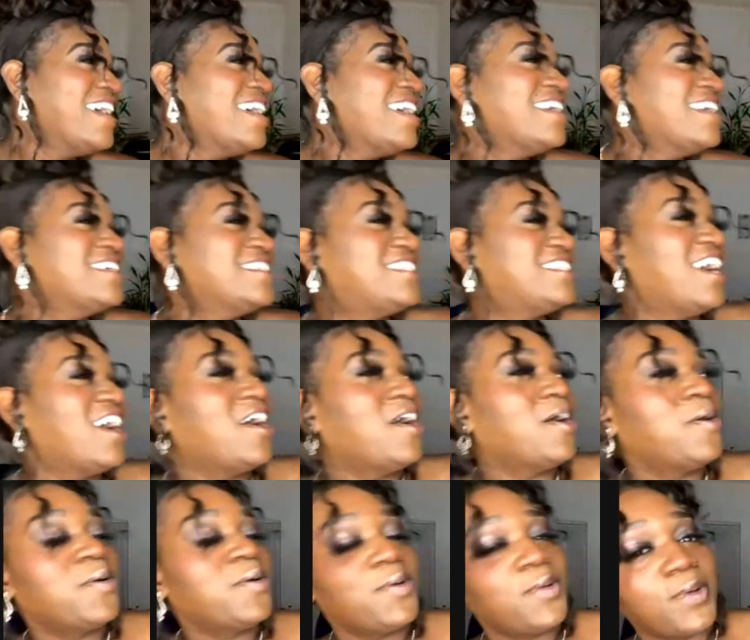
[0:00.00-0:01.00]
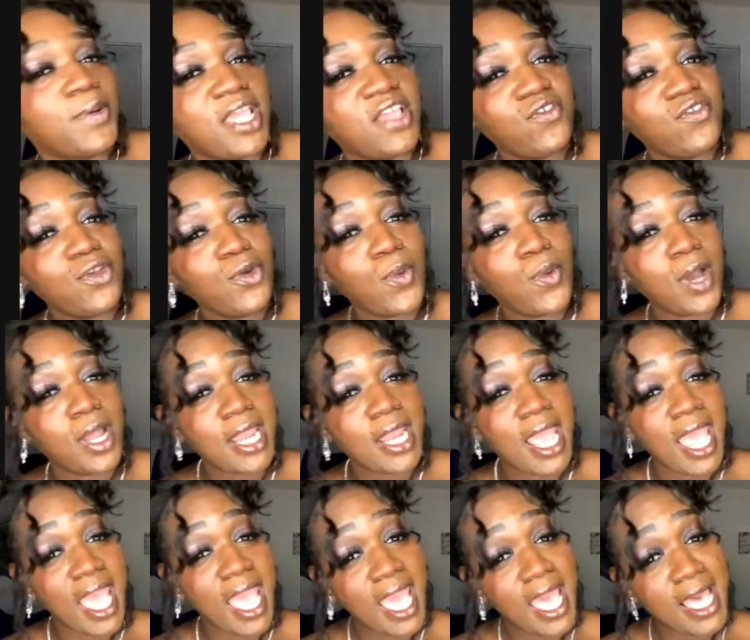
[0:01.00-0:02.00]
So, if you want
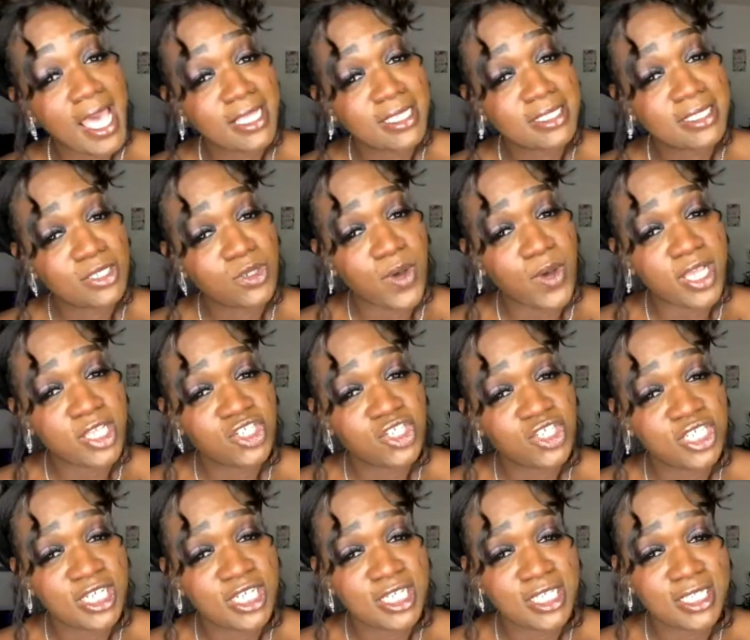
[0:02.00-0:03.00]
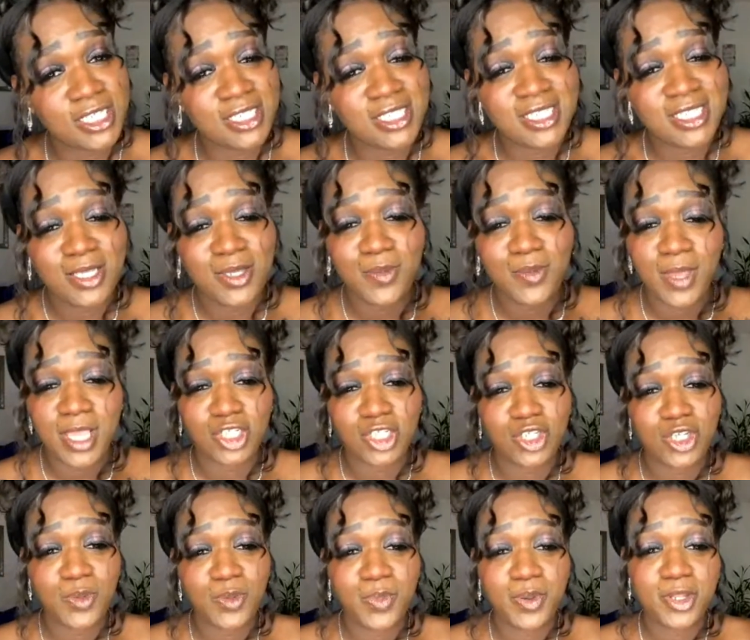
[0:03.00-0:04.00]
to ask questions,
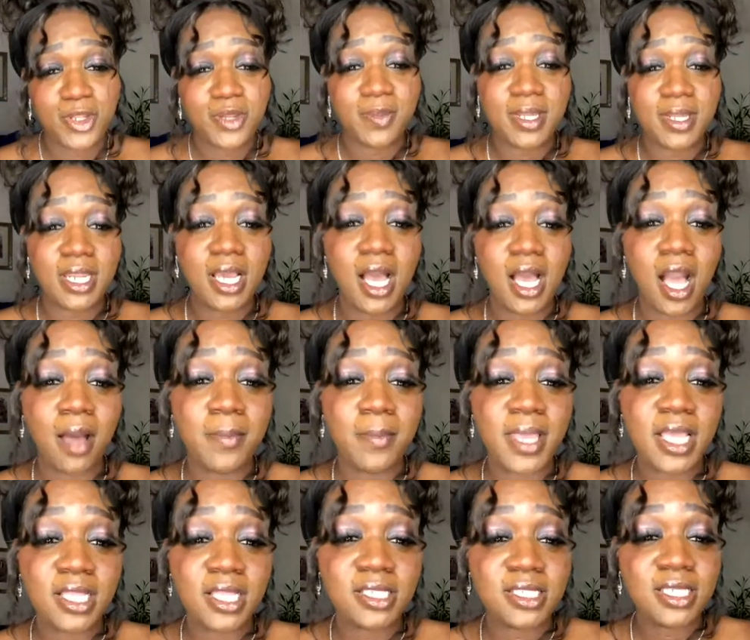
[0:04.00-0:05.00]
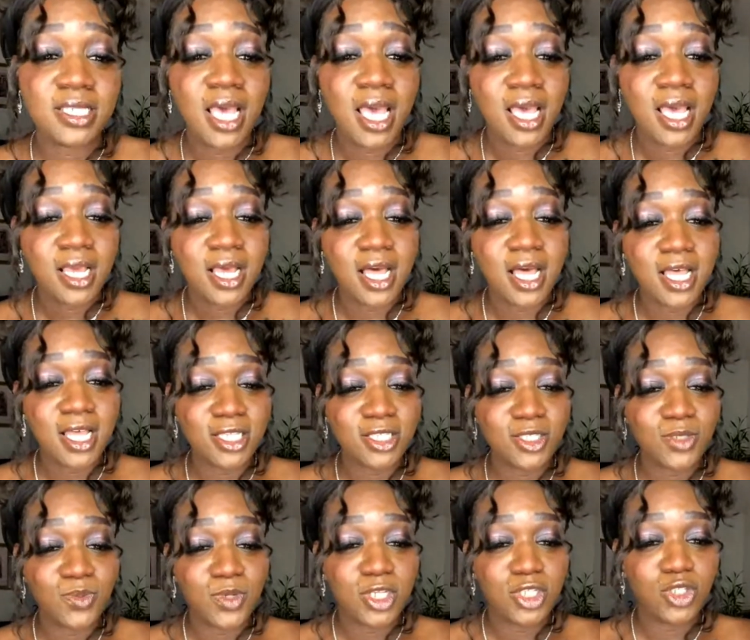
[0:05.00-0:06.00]
make sure you put them in the comments
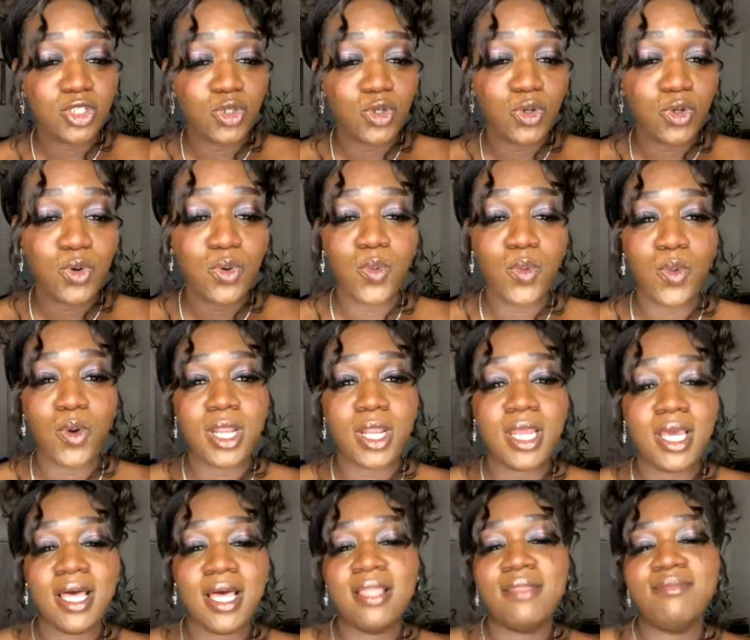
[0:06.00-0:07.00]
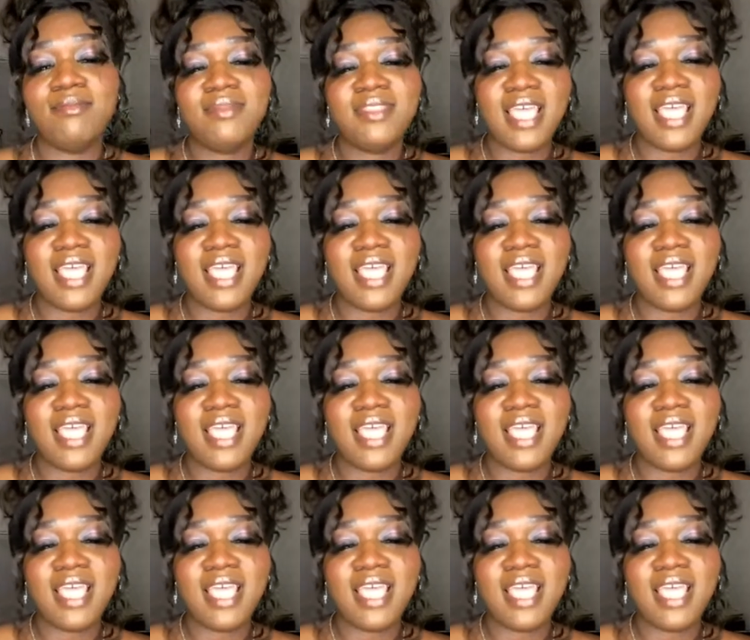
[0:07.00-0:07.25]
because we do want to.